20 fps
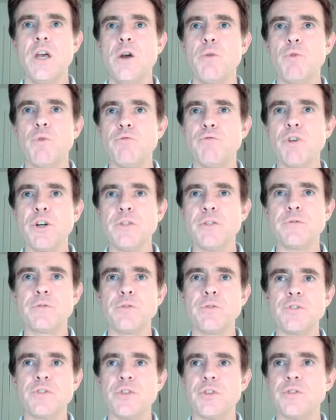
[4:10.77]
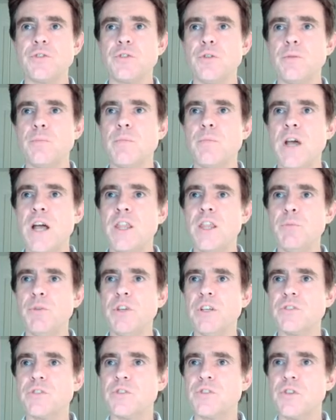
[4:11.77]
We run it through the system, and then we
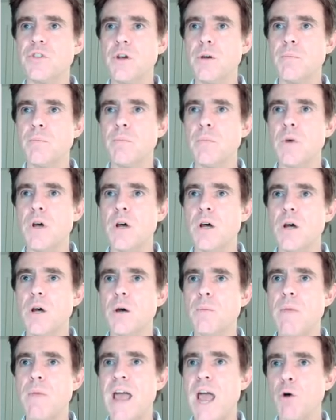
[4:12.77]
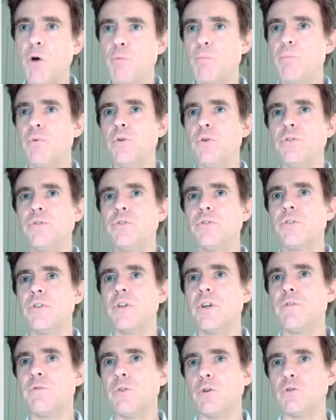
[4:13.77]
get some output
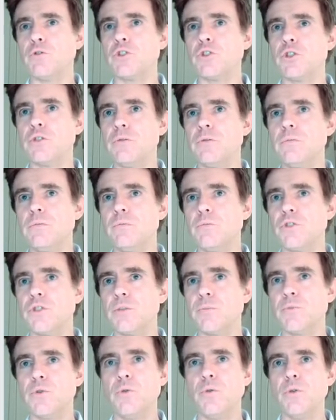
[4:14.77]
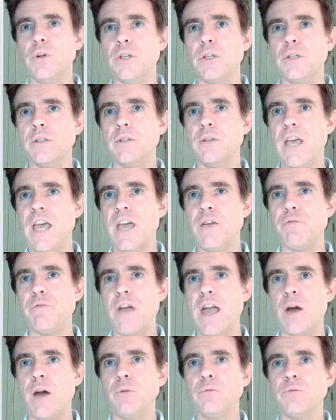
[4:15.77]
function, which I'm calling
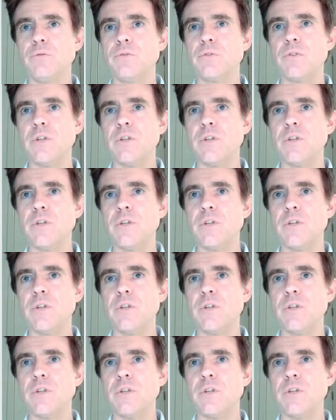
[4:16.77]
fout,